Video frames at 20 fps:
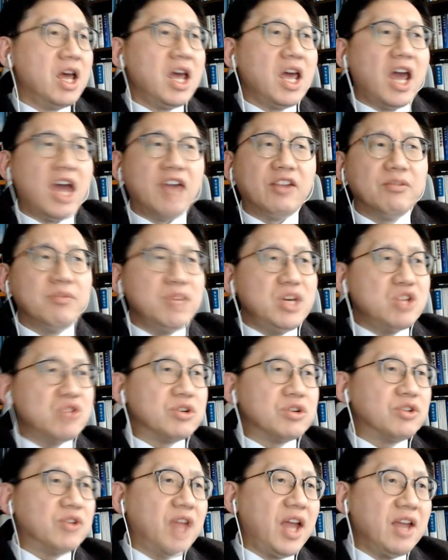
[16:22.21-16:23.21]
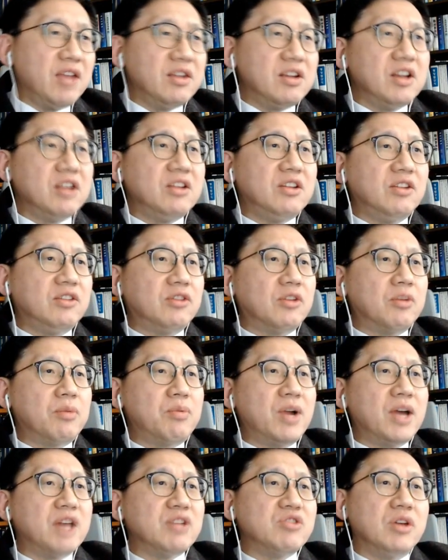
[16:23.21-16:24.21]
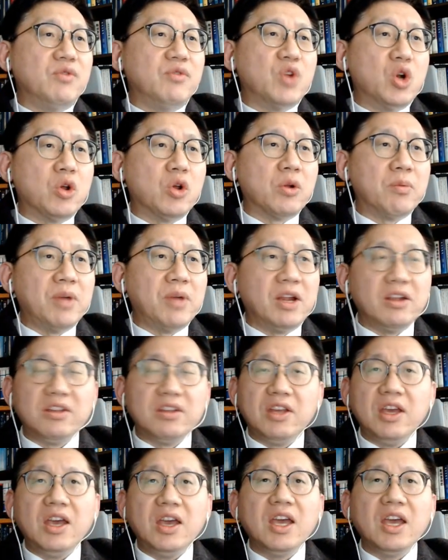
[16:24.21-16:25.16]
As measures handling this supply chain vulnerability,